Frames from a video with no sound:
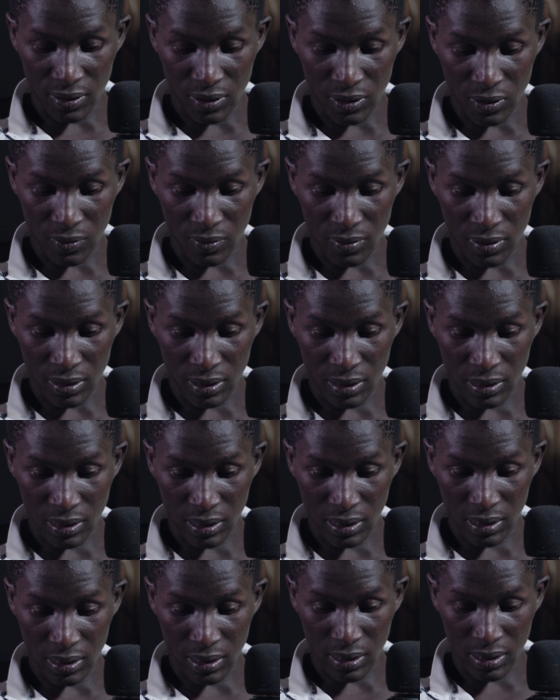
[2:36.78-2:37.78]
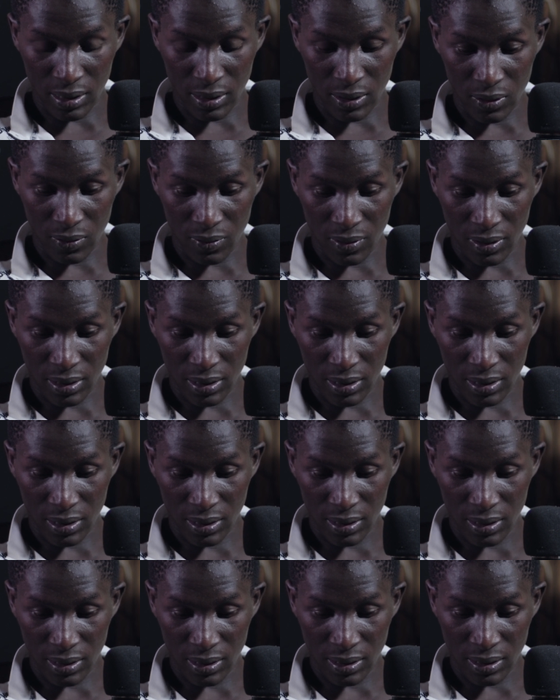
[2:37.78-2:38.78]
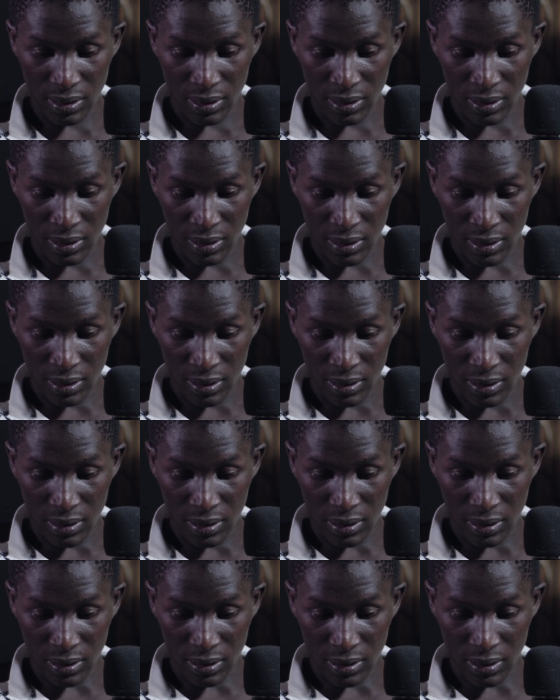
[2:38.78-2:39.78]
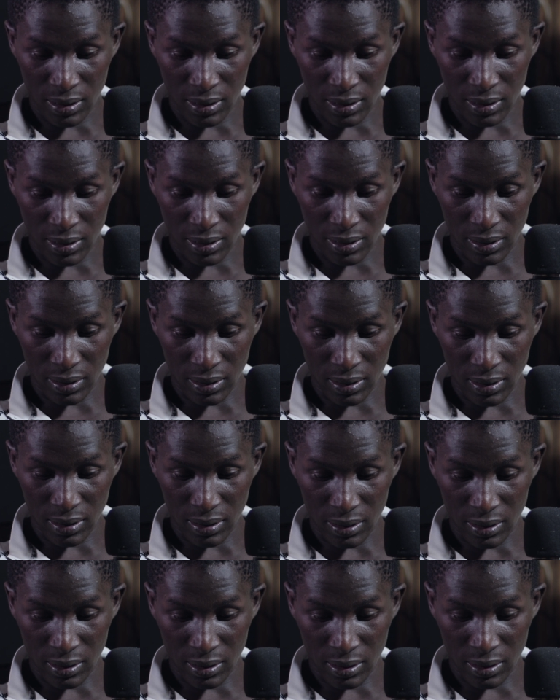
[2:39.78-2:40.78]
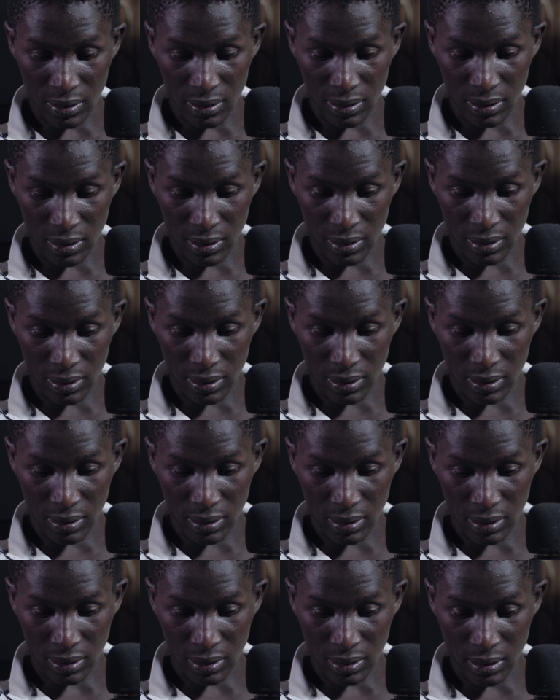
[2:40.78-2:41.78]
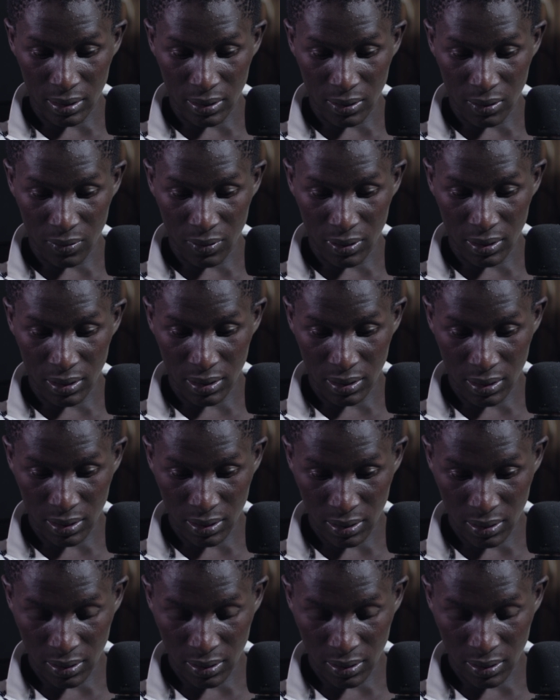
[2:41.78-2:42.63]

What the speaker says: drop this side a little bit and increase this side a little bit.